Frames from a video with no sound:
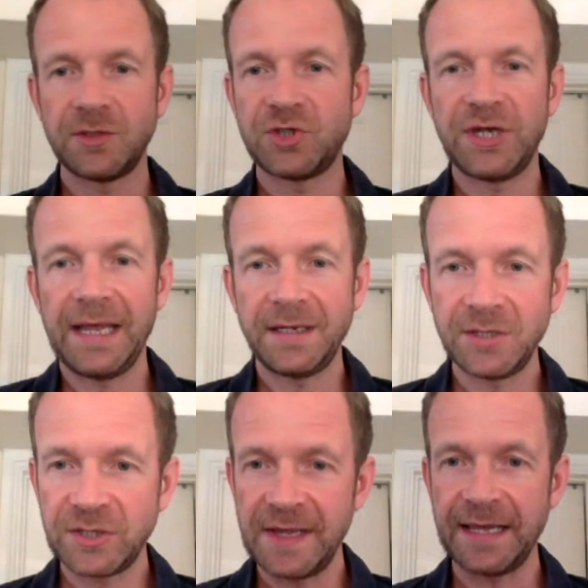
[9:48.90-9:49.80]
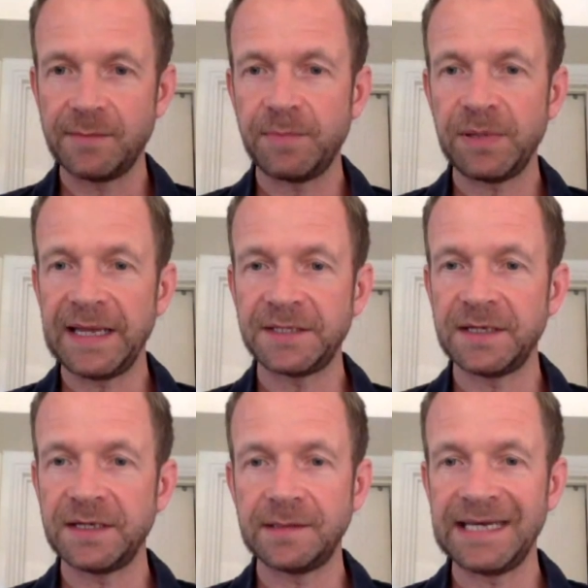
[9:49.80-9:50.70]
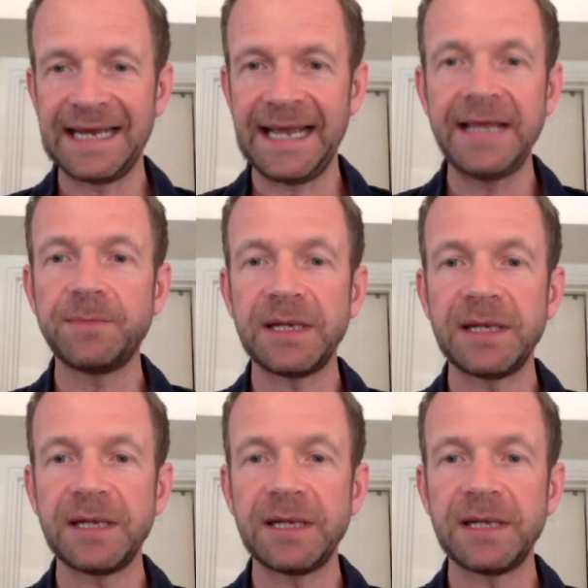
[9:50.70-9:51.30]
change taking place in any